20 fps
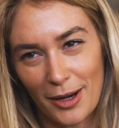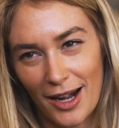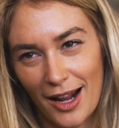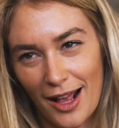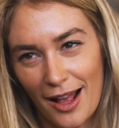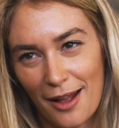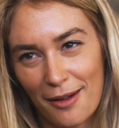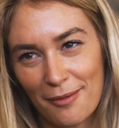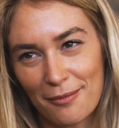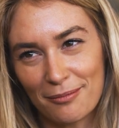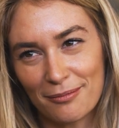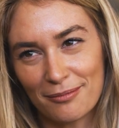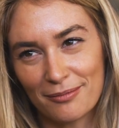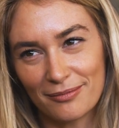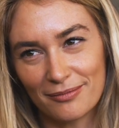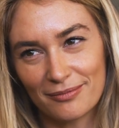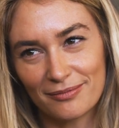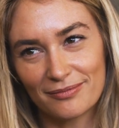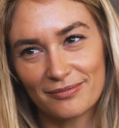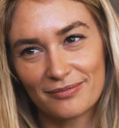I'm super
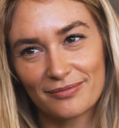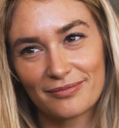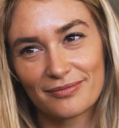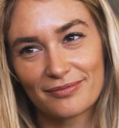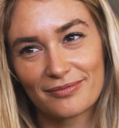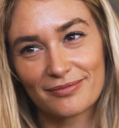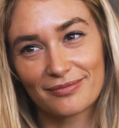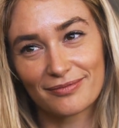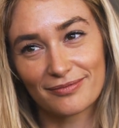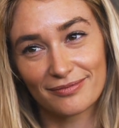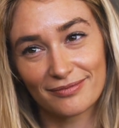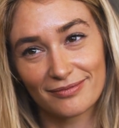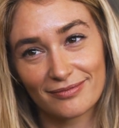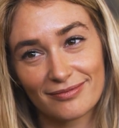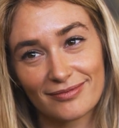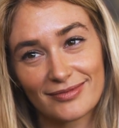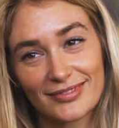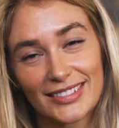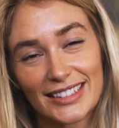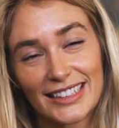frugal, I
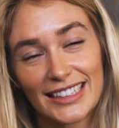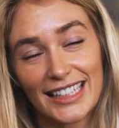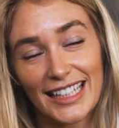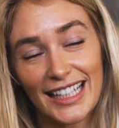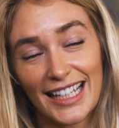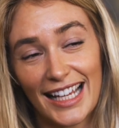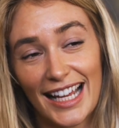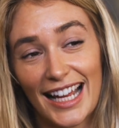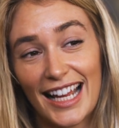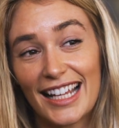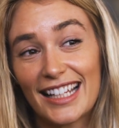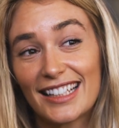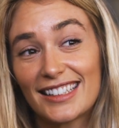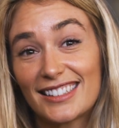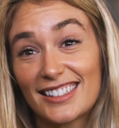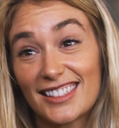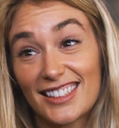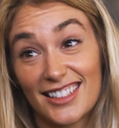can live on